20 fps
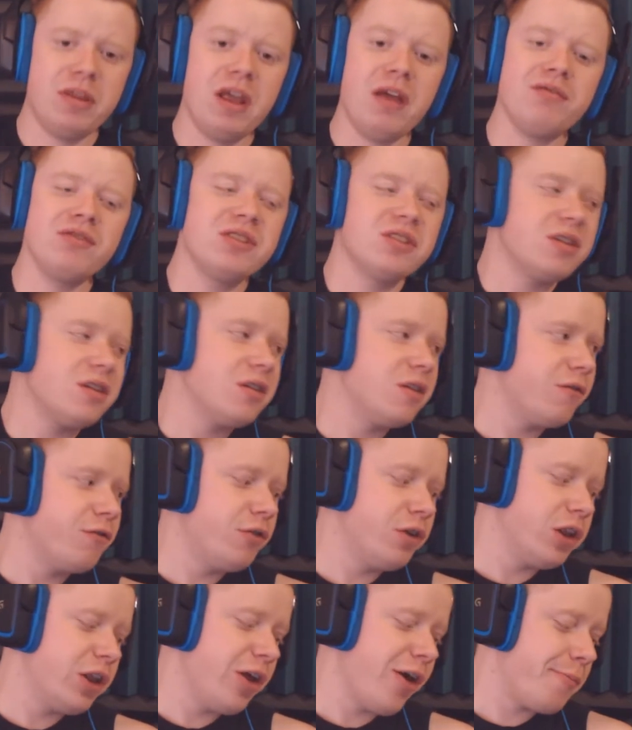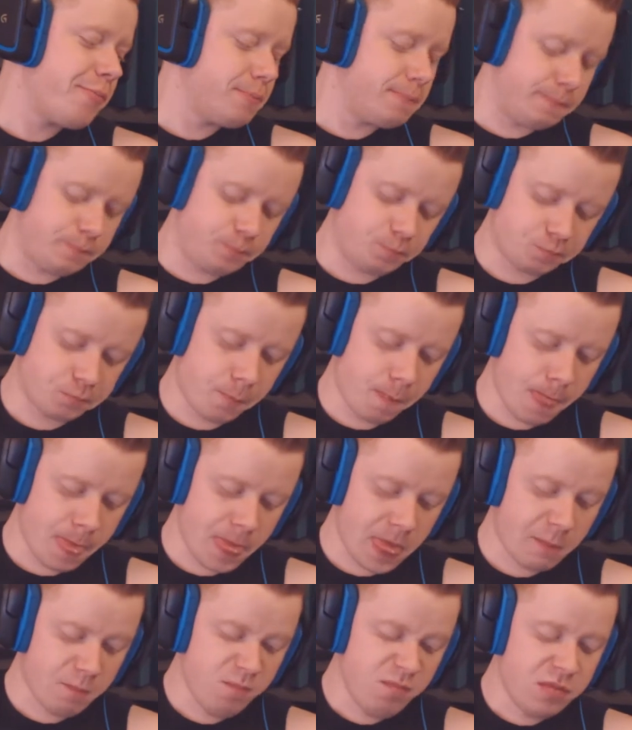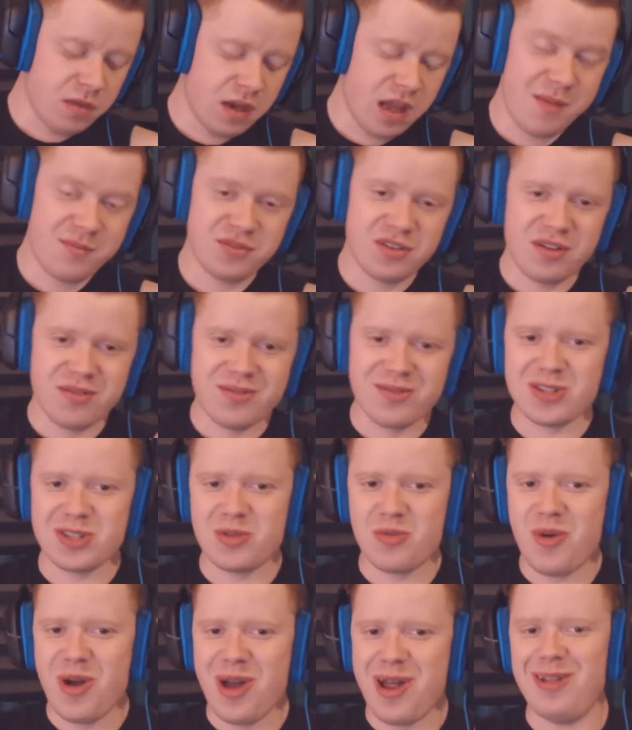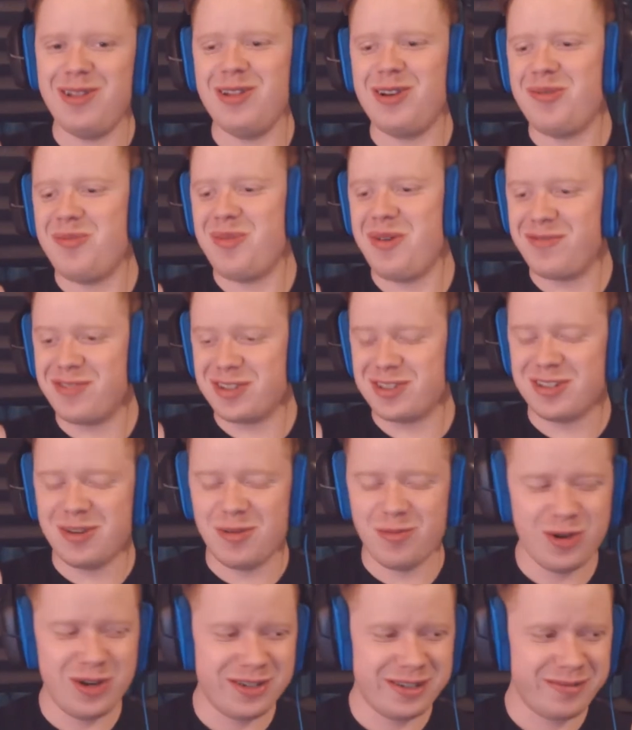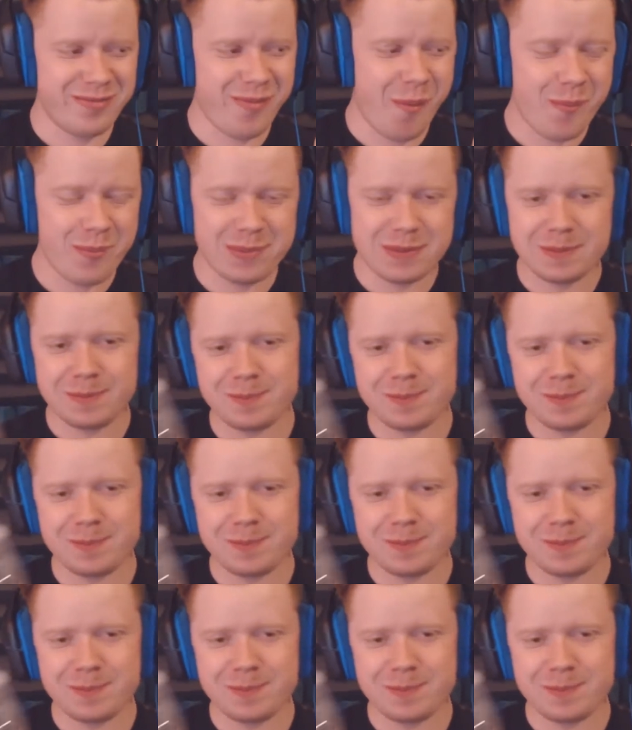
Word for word: definitely starting to fill up. I'm starting to sweat a little bit for some reason.